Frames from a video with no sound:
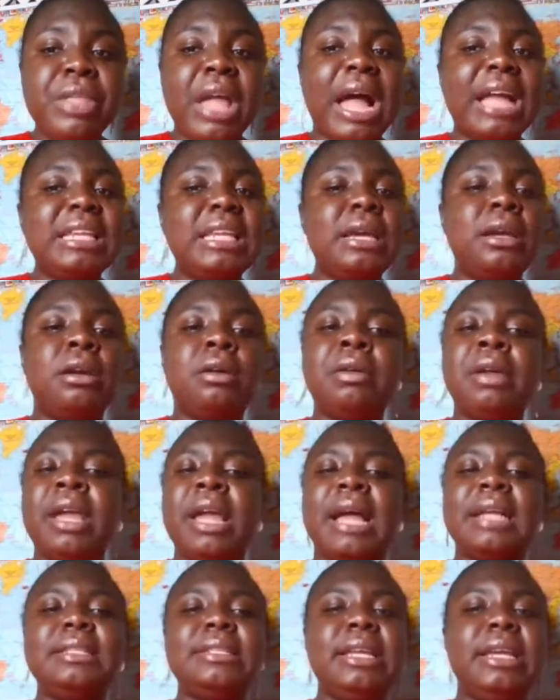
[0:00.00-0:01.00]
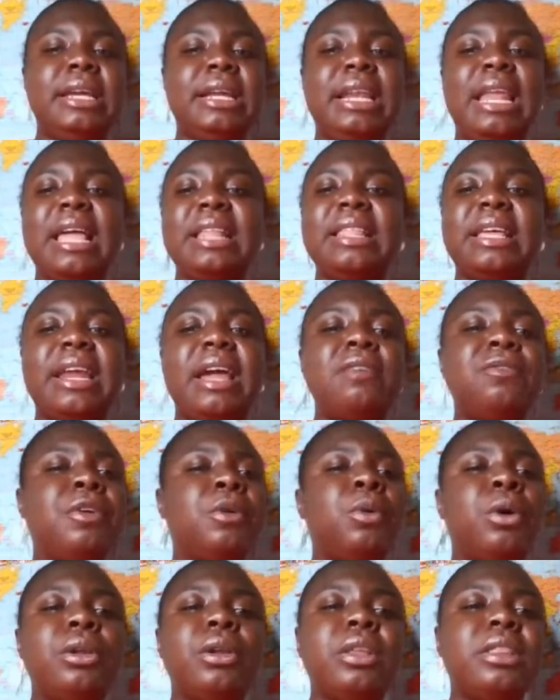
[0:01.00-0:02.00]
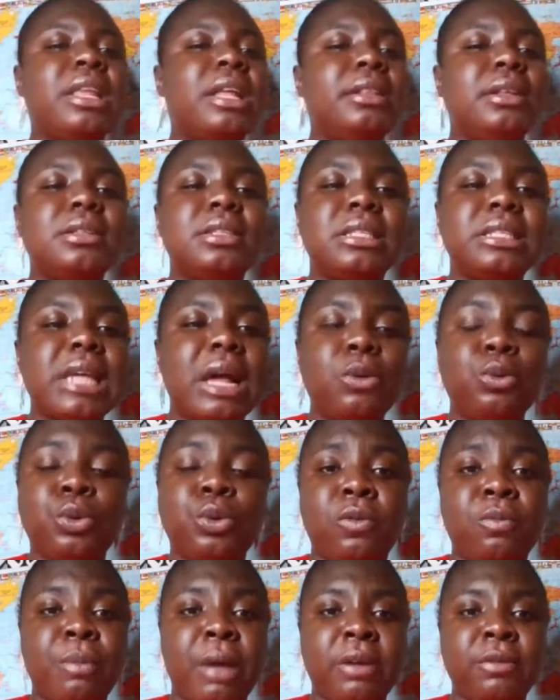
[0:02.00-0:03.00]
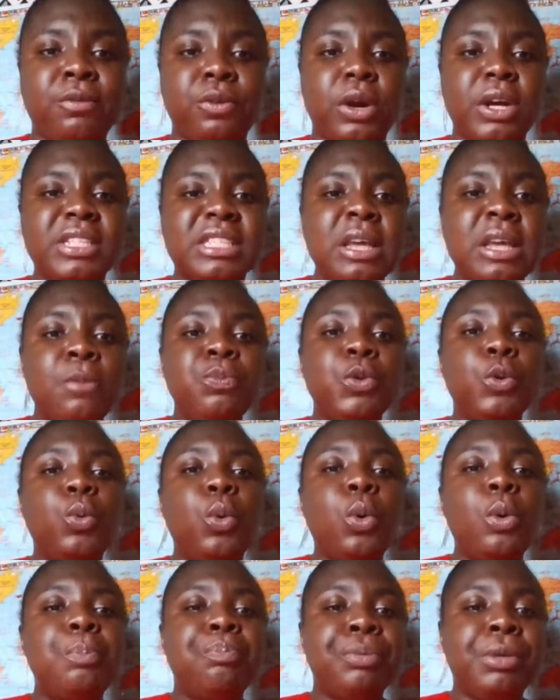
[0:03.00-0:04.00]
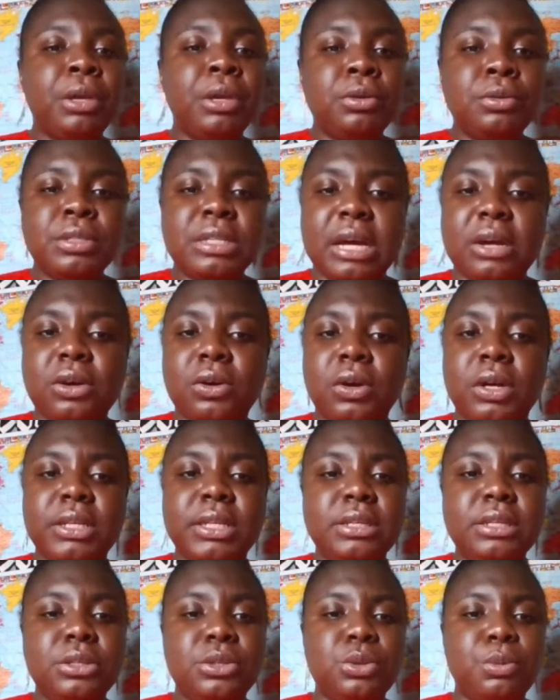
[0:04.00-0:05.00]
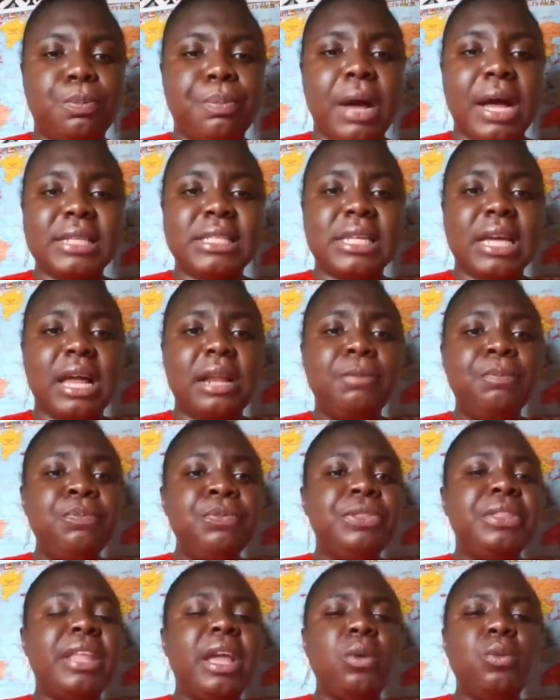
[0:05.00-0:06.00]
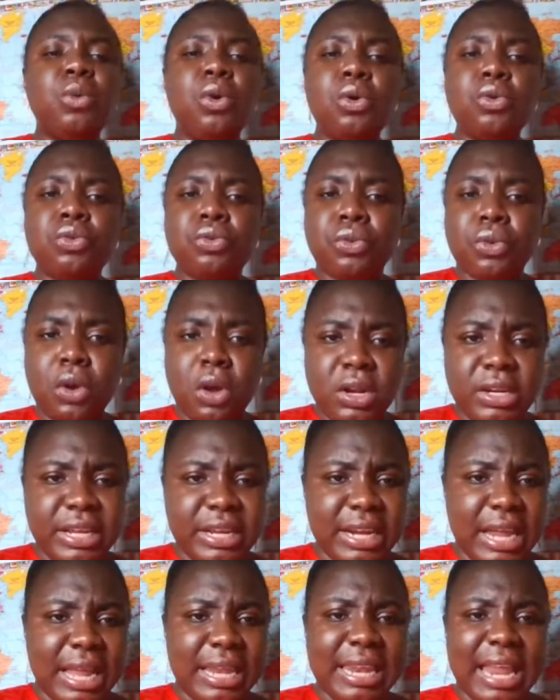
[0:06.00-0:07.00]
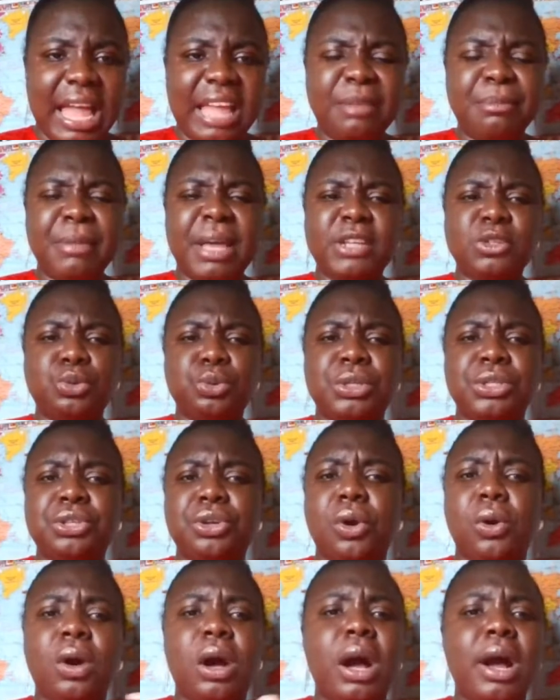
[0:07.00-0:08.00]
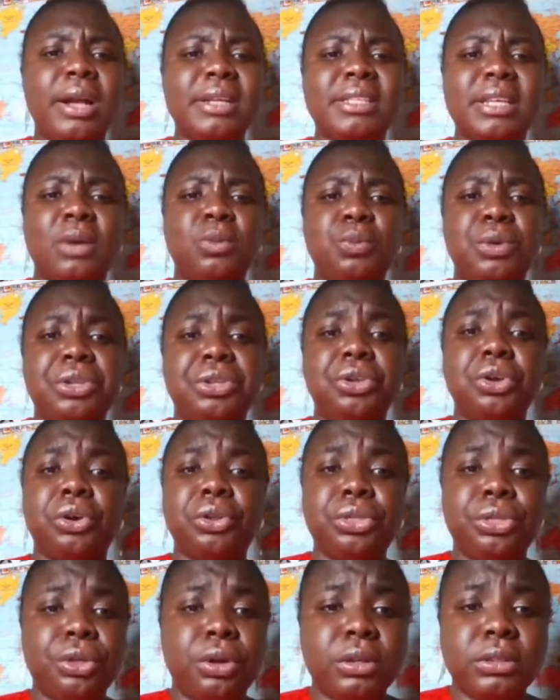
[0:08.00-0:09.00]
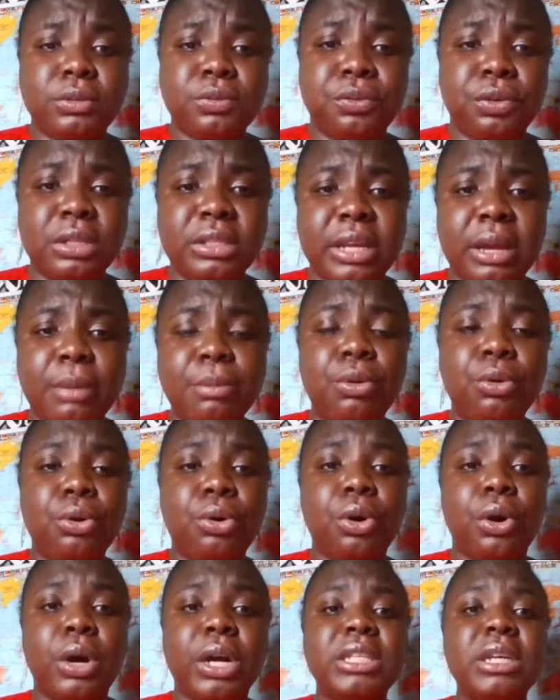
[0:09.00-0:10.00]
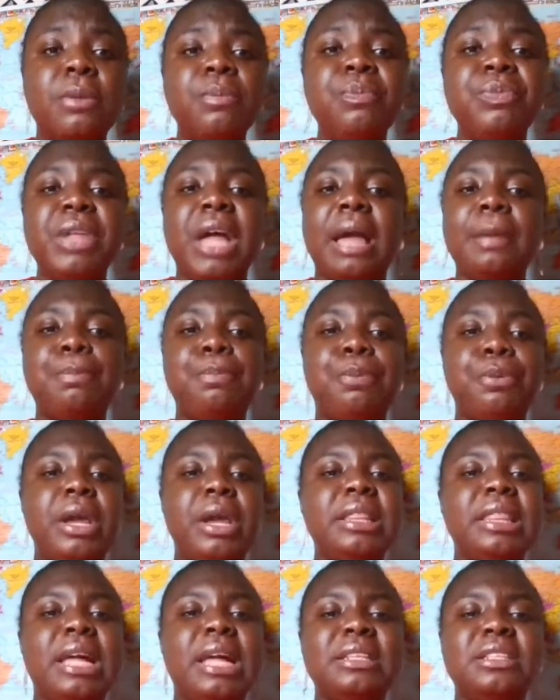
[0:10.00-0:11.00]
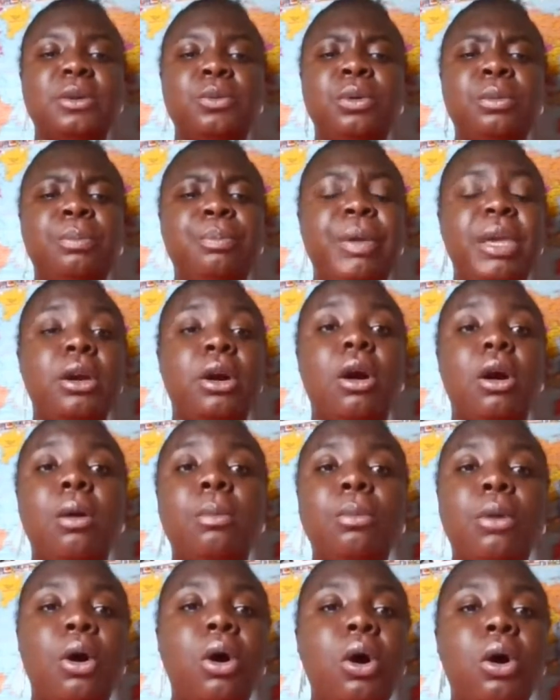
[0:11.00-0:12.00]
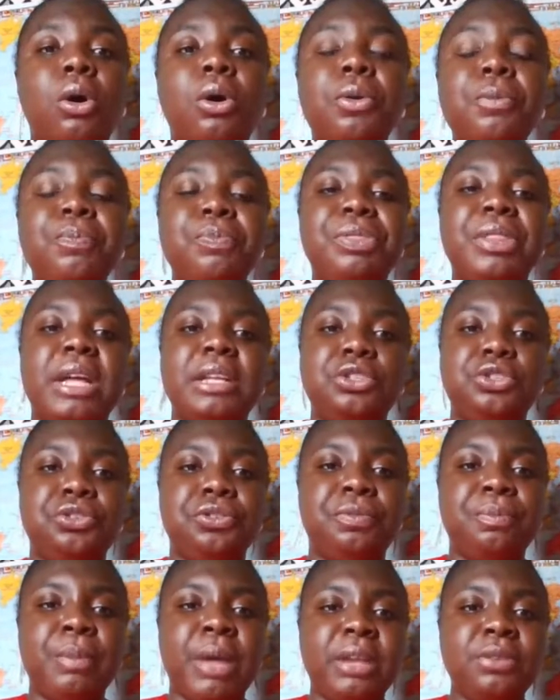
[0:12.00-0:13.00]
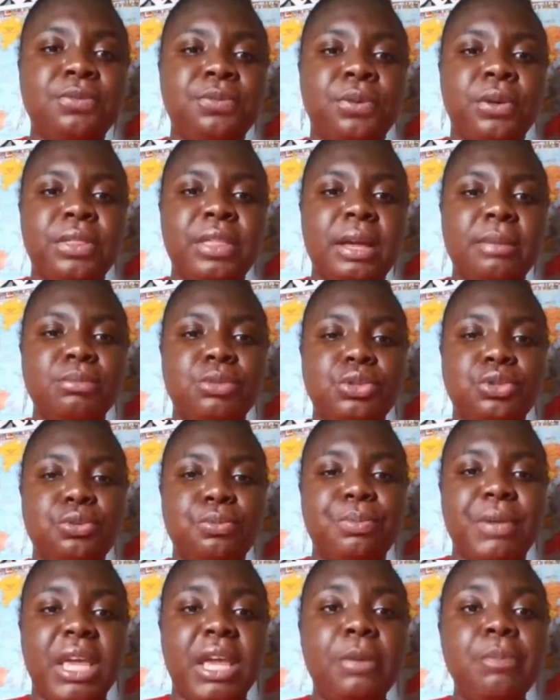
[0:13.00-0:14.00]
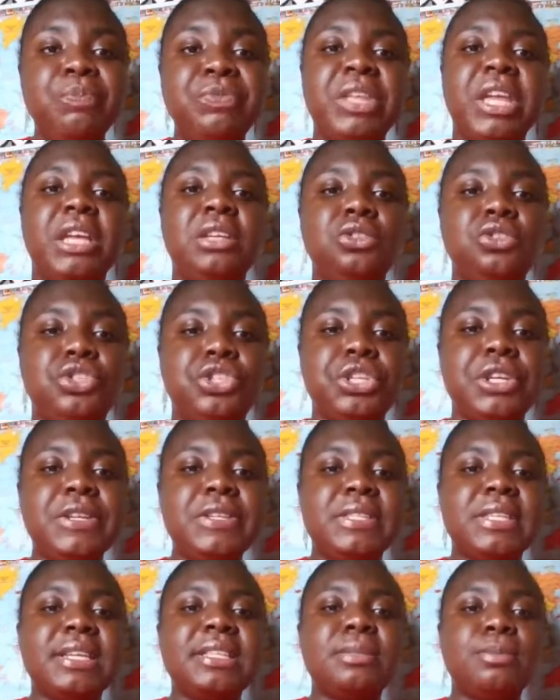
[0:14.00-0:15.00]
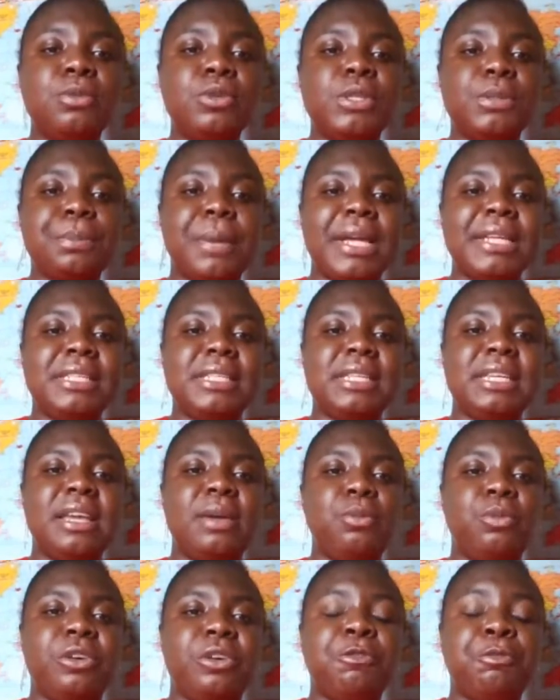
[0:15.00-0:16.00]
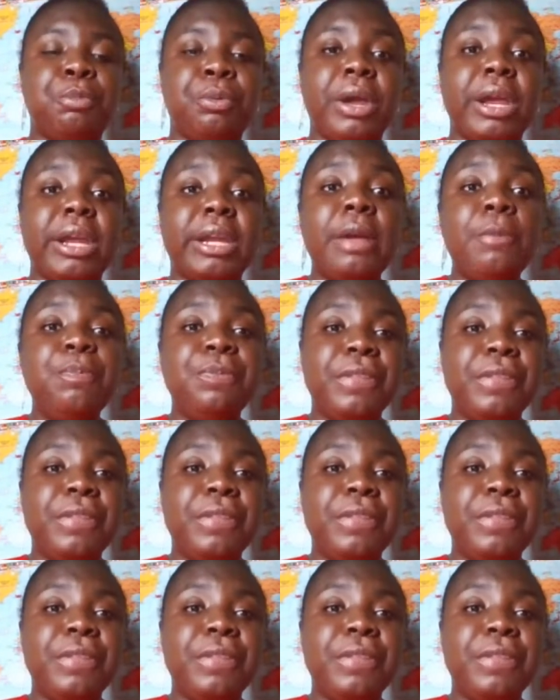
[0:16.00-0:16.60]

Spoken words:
I decree and declare that everyone under the sound of my voice will build according to pattern. They will run in alignment with your heart and with your thought for them, oh God. I pray that they will become all that you've meant for them to be. In Jesus' most mighty name we've prayed.